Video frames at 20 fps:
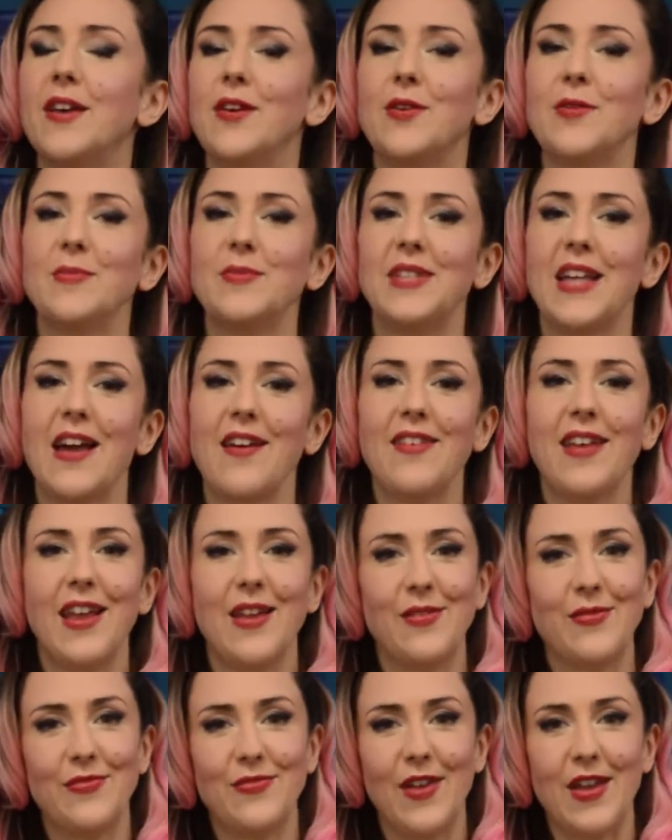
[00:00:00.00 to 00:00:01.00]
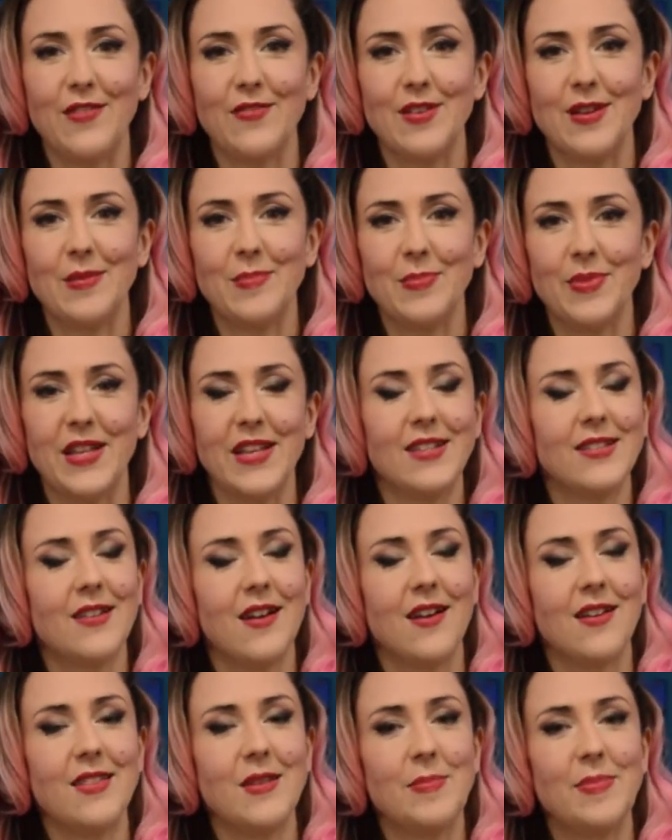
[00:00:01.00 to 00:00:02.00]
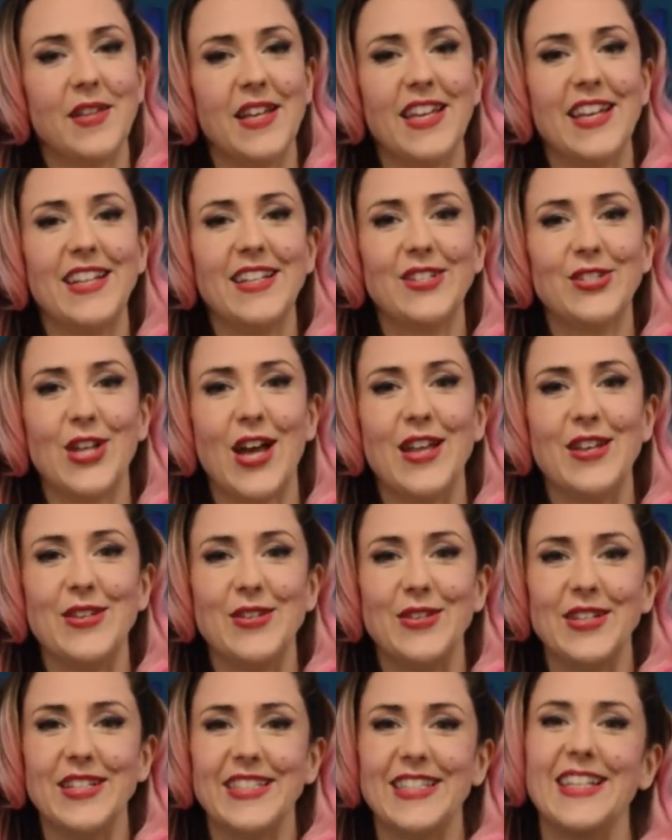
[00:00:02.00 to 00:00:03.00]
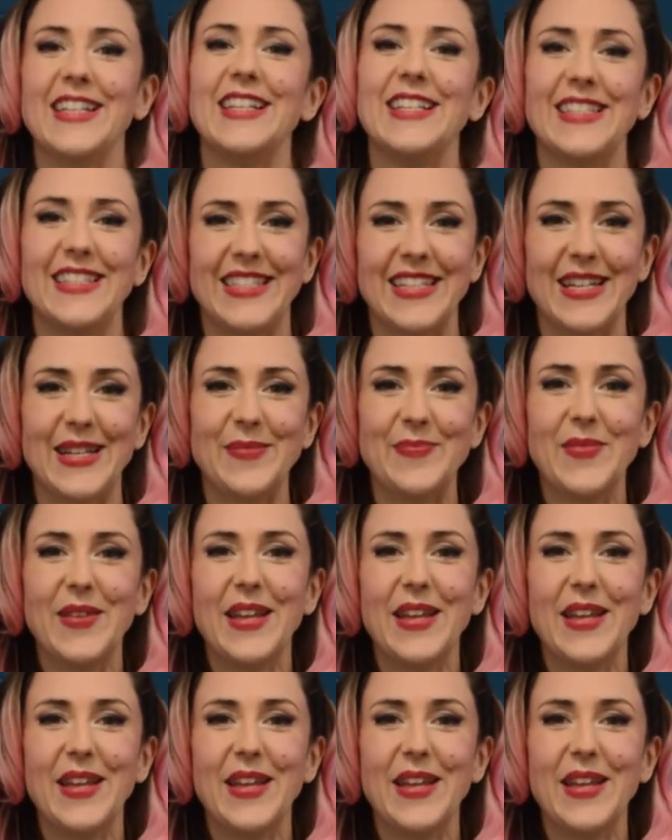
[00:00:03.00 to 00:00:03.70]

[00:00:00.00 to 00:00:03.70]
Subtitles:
hometown and favorite place on the planet, Chattanooga, Tennessee.